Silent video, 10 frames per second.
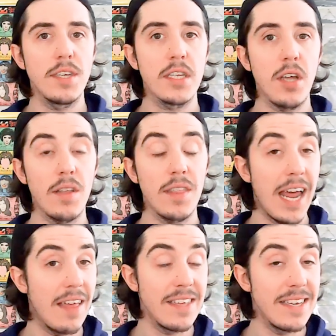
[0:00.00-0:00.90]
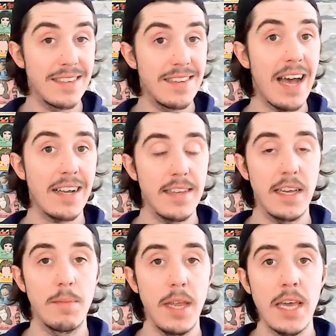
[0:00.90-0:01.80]
TikTok that had the exact
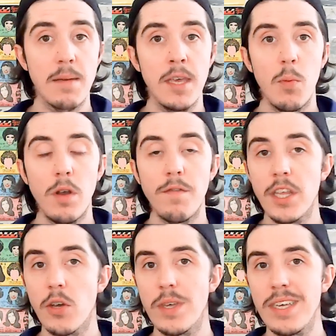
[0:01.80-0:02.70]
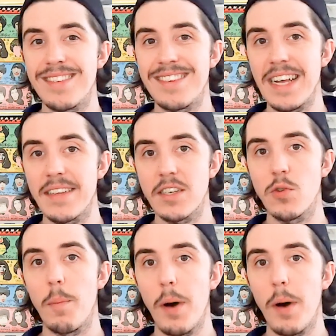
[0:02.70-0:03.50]
same name. In one video, he is dancing to a